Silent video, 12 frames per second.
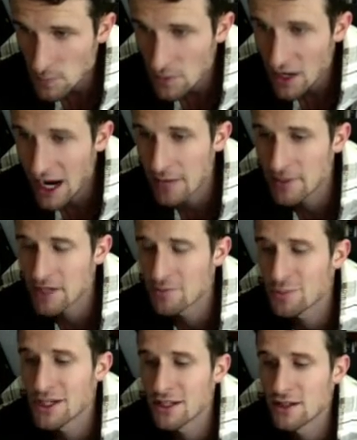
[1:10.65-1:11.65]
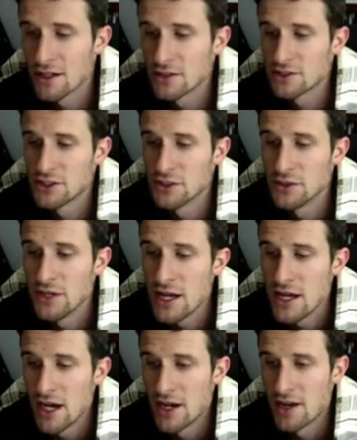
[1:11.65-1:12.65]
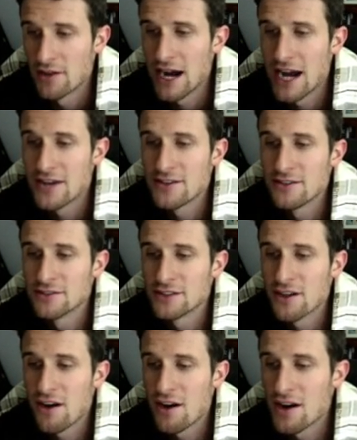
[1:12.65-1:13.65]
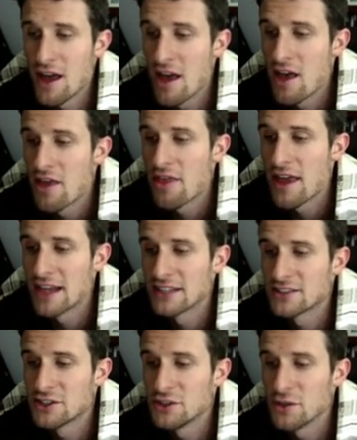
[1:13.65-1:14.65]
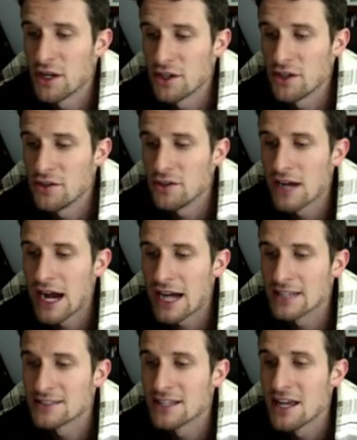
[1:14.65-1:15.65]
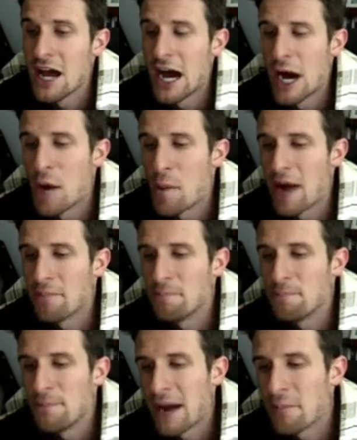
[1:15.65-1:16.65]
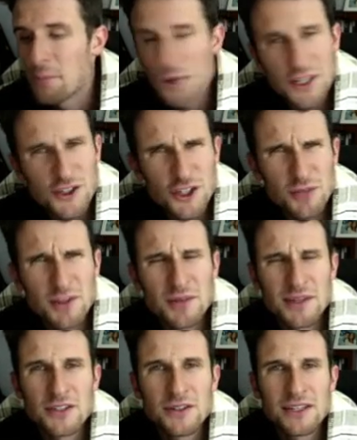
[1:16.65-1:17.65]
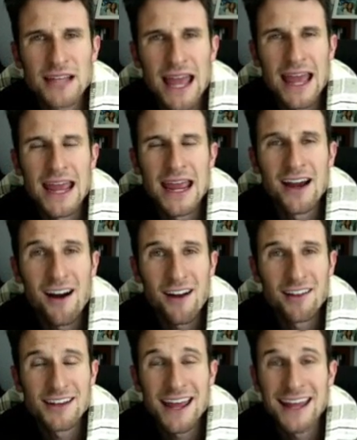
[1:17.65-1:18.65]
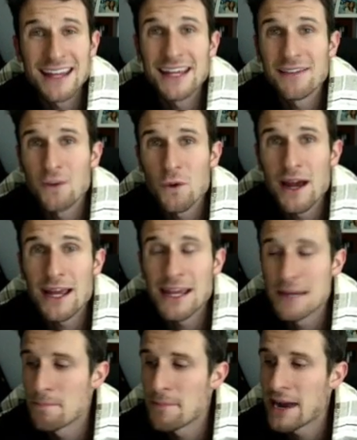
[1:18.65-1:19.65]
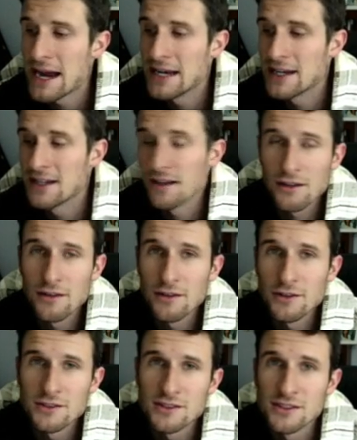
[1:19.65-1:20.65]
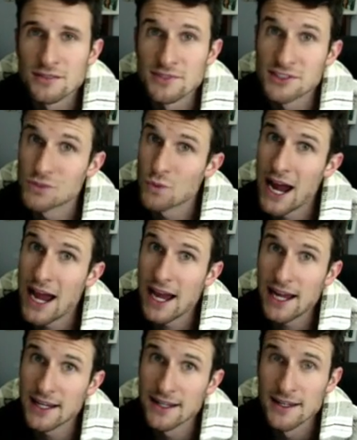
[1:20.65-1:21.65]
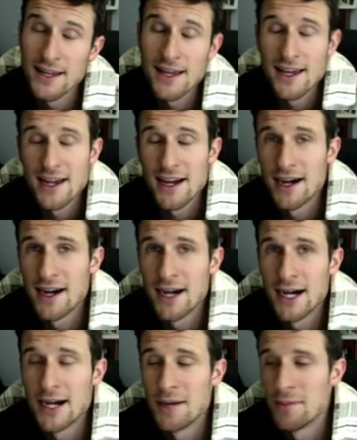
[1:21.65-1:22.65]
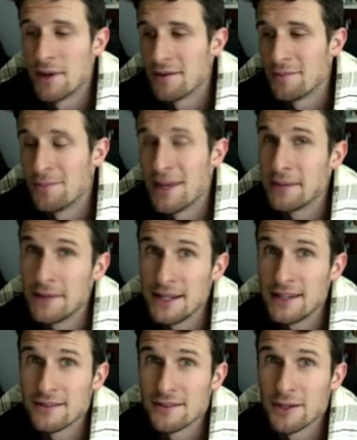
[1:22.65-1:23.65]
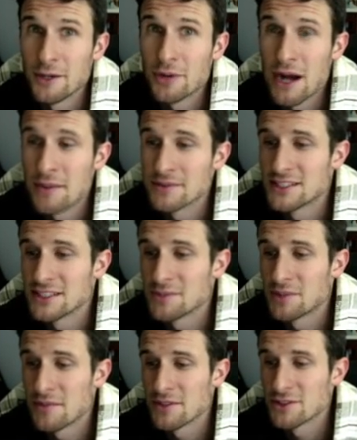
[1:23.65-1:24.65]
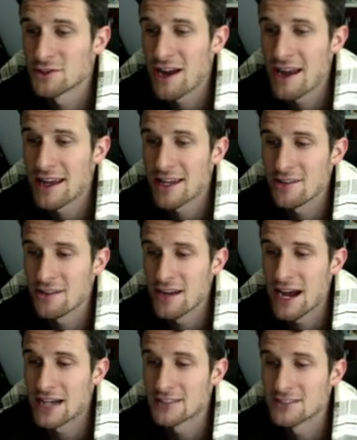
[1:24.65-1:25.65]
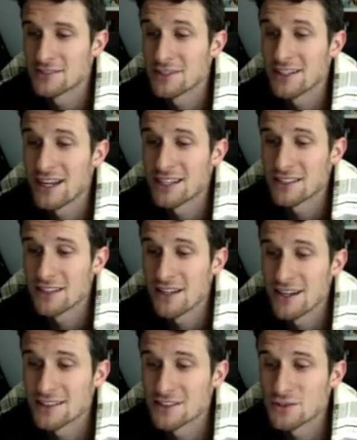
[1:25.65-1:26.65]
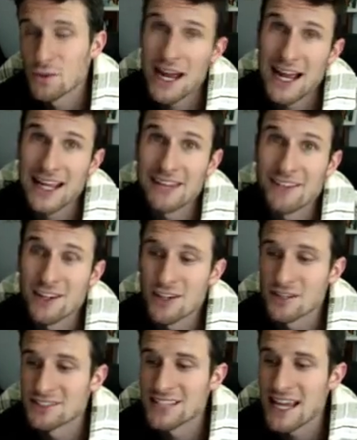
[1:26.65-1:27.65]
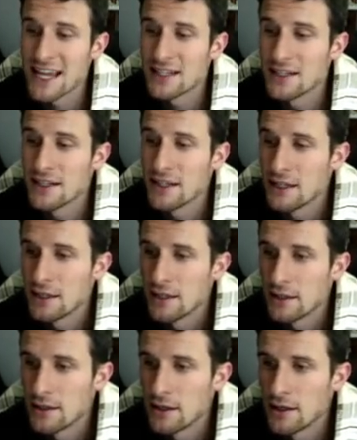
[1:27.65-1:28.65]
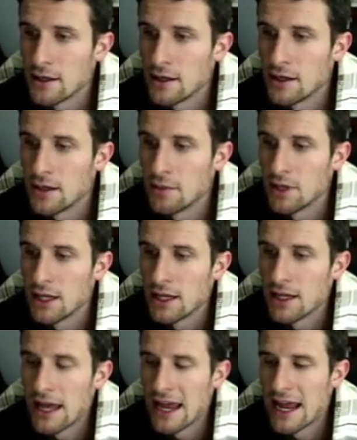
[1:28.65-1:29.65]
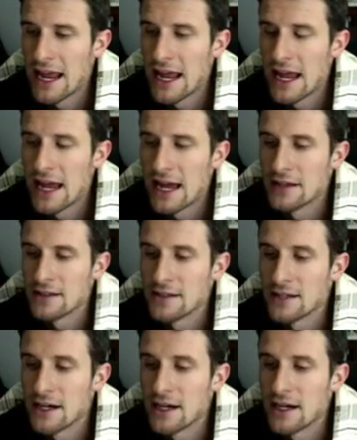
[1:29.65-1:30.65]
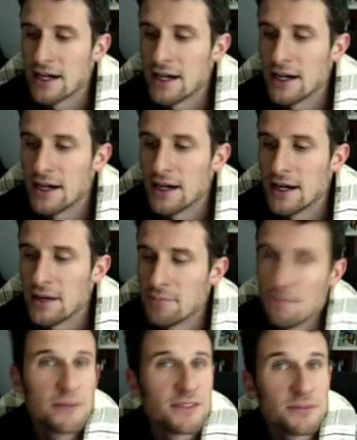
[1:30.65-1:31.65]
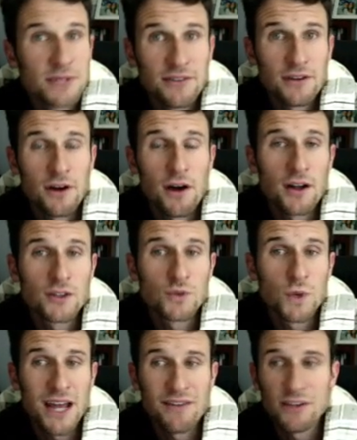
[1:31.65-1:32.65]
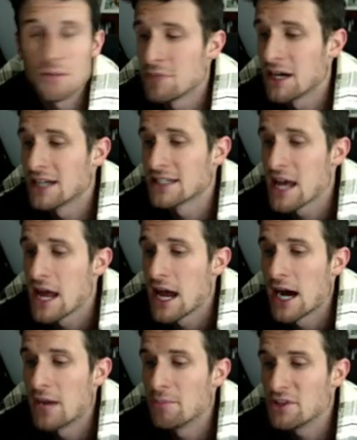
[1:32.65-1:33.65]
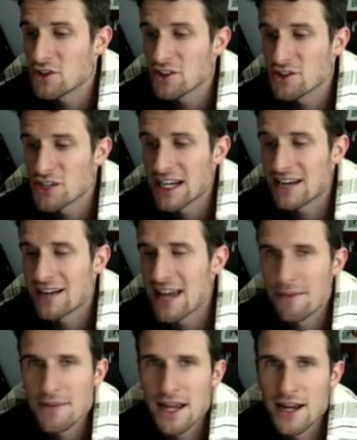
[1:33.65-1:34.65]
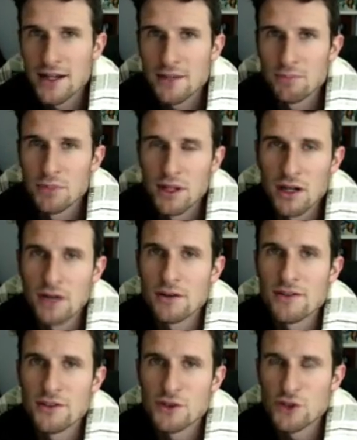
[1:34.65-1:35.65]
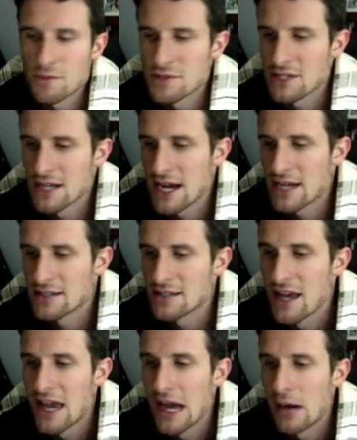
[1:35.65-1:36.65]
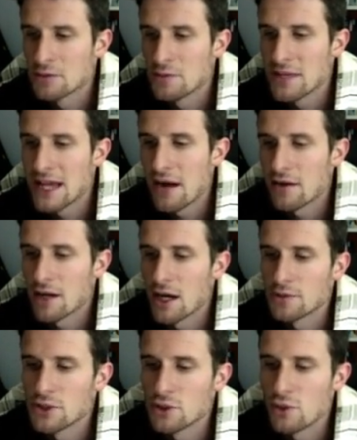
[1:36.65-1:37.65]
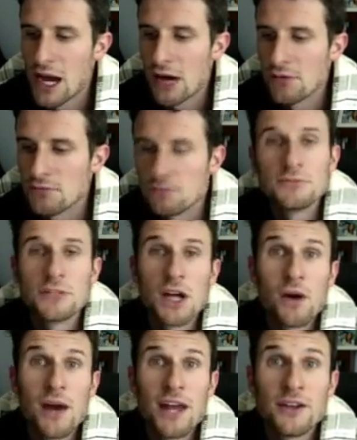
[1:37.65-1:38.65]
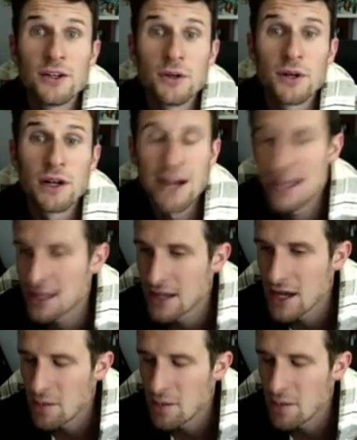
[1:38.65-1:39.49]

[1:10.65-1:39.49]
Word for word: I'm getting pretty close to another iTunes card thanks to you guys. Um, I, I'm pretty sure I'm going to be doing a holiday giveaway. It might include some swag. Um, maybe, no promises, but I'm going to try and get you guys some Clash of Clans swag, if you know what I'm saying. Um, and uh, maybe some gift cards, whatever. But um, be sure to check out AppNana below in the description, guys. Helps me out, helps you out. Go ahead and do it, all right?